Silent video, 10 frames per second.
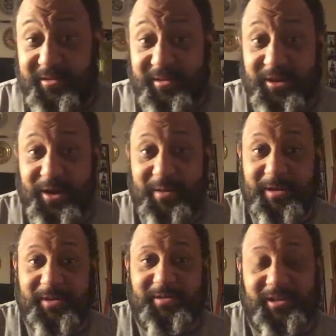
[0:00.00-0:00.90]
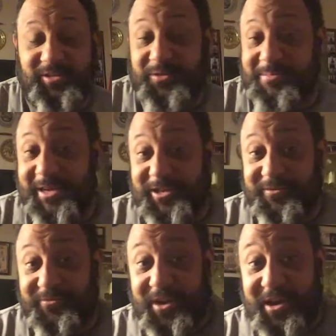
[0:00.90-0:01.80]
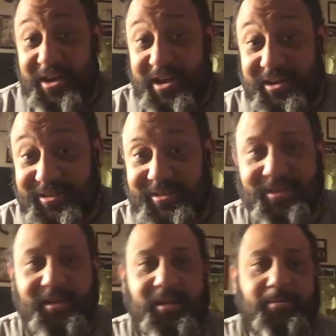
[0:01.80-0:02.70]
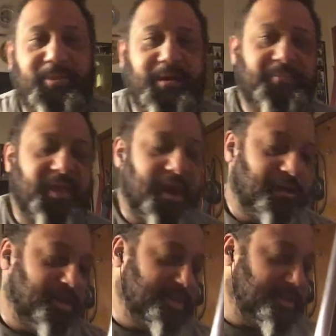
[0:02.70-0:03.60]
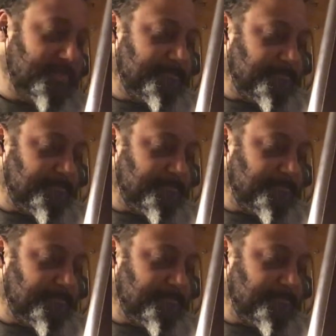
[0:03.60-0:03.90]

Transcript: You know what I mean? Because if you miss, you're fucked. But anyways,